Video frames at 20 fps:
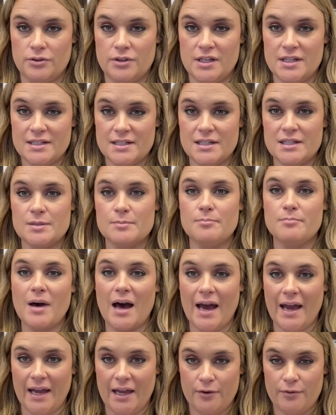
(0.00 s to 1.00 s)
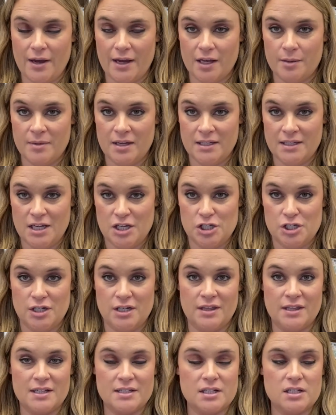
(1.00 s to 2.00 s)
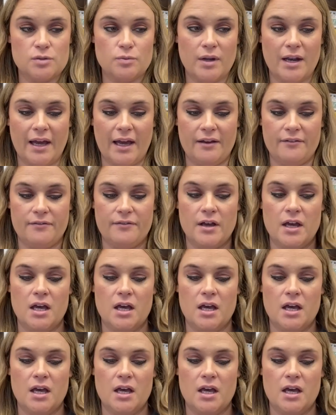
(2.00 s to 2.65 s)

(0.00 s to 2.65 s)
this is my recommendation, and this is what I've